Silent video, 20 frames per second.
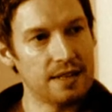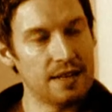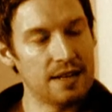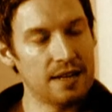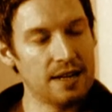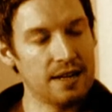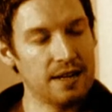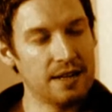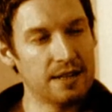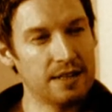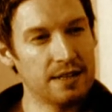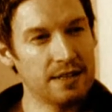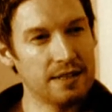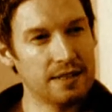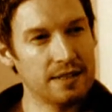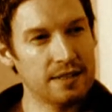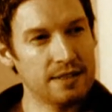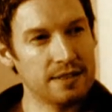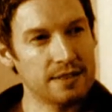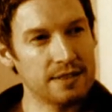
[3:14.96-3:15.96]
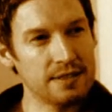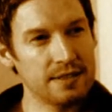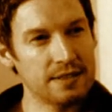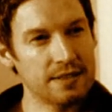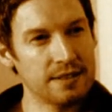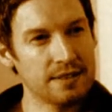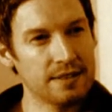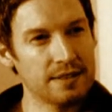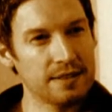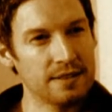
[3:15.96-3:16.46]
uh,
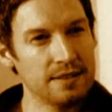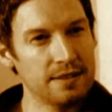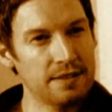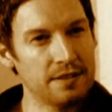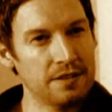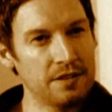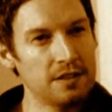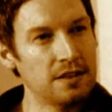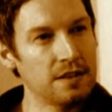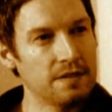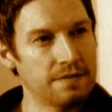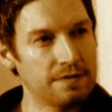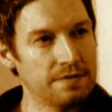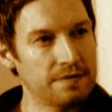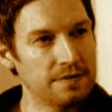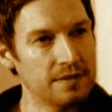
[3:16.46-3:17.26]
that have